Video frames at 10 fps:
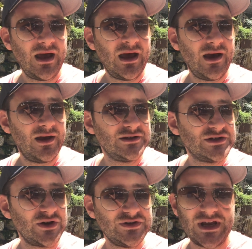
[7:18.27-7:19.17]
It
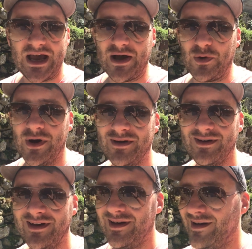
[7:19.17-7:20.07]
just shows you how,
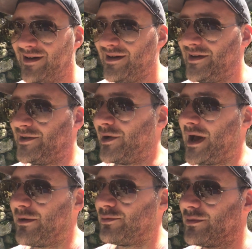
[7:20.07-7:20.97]
you know,
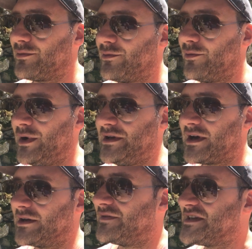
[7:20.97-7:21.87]
how when
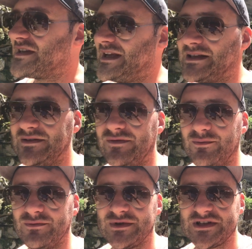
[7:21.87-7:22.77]
you're kind of disconnected
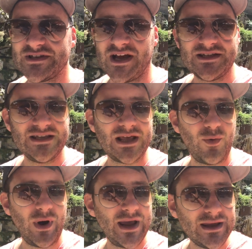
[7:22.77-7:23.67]
from society in
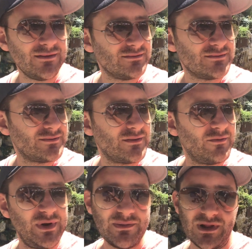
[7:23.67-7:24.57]
that way,
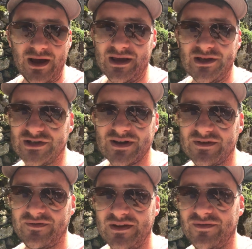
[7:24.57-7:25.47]
people out here just
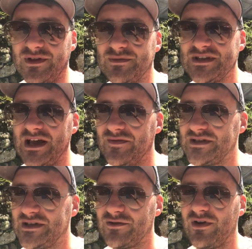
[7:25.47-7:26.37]
have to fend for themselves.
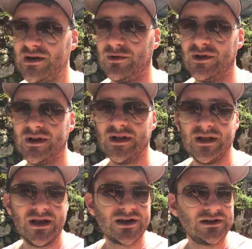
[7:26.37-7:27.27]
It's incredible
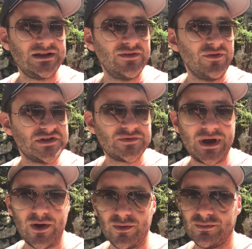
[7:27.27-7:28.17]
kind of difference
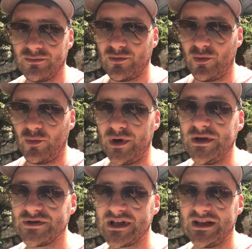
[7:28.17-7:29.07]
from how we're
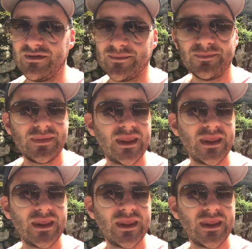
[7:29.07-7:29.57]
used to living.